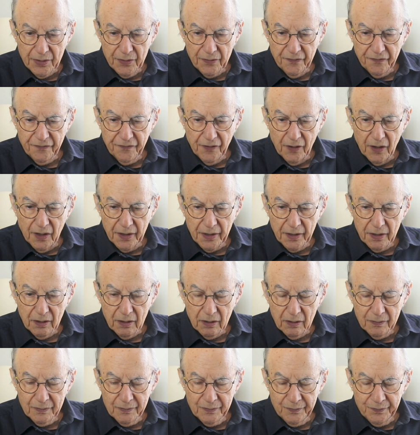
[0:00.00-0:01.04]
do you find
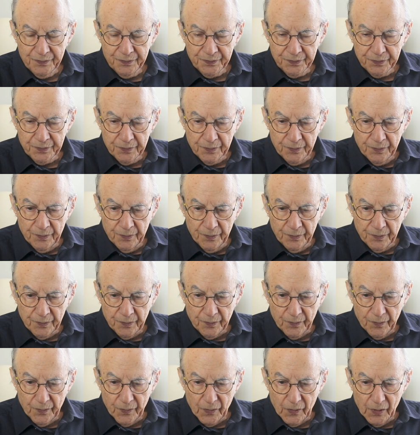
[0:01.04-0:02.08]
a
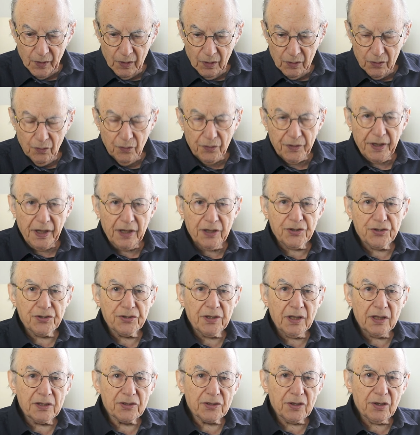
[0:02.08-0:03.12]

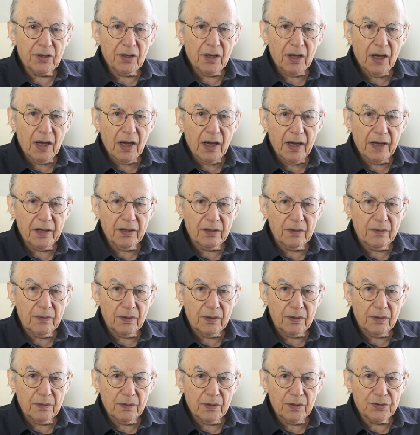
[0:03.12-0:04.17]
location that's going to hide
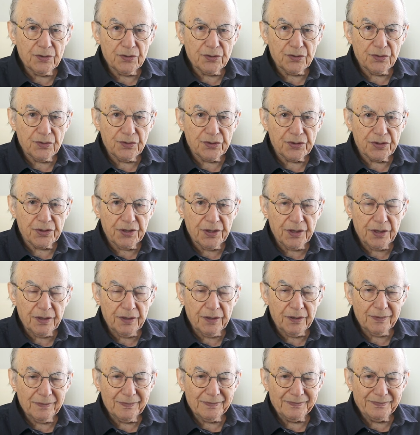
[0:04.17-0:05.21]
a Jewish
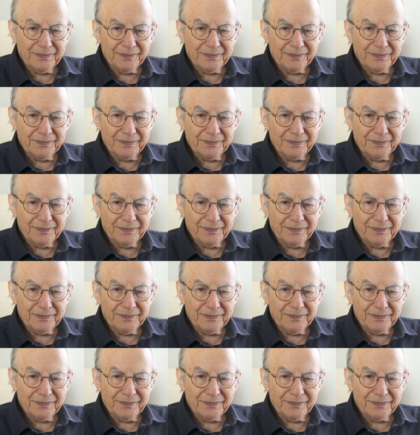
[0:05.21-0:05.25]
kid?